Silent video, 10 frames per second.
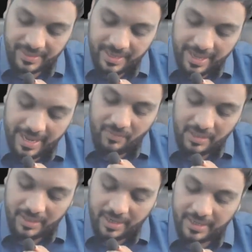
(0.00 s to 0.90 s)
I
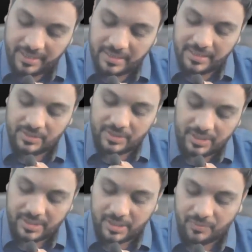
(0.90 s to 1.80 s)
will connect the
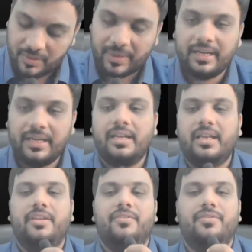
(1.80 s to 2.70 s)
discussions with practical
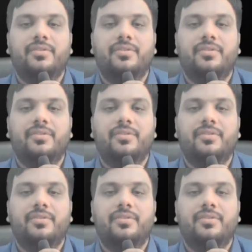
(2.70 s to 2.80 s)
life.